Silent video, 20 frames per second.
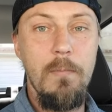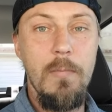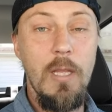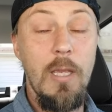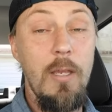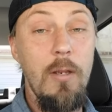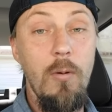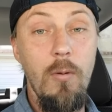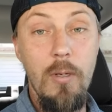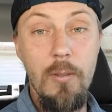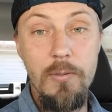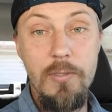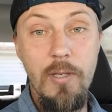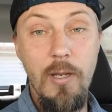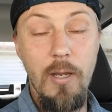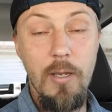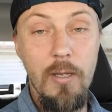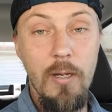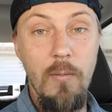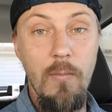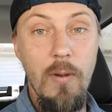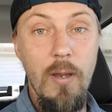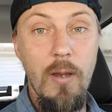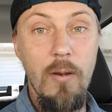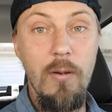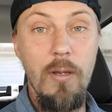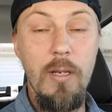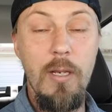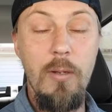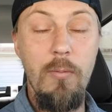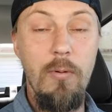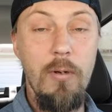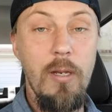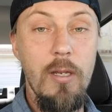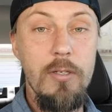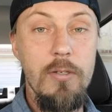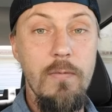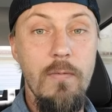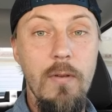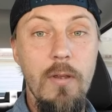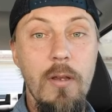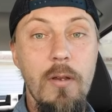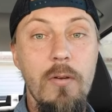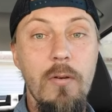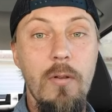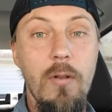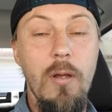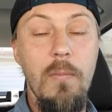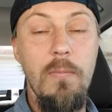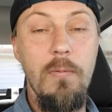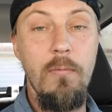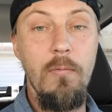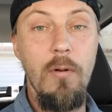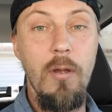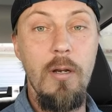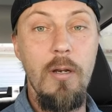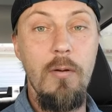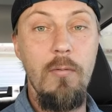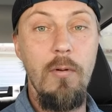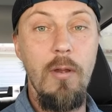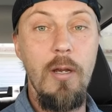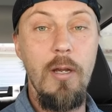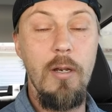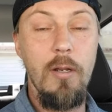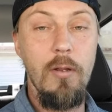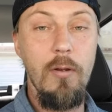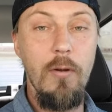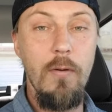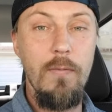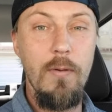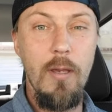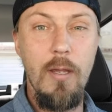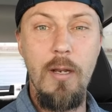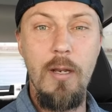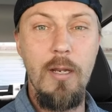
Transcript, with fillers: he knew what he was talking about and he would get your vehicle up and running ready to go if you had